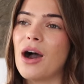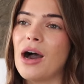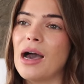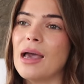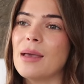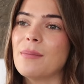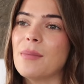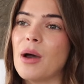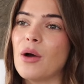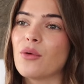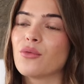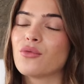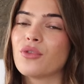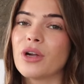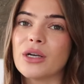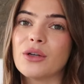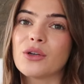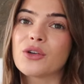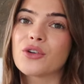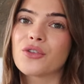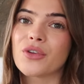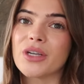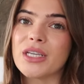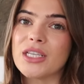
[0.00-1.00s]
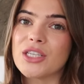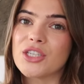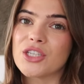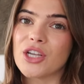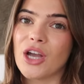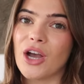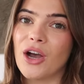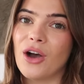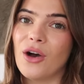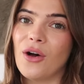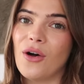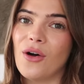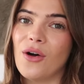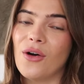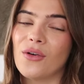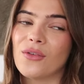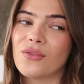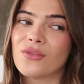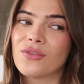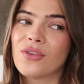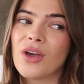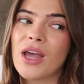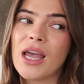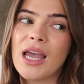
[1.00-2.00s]
I'm a real creature
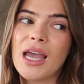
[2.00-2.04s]
of,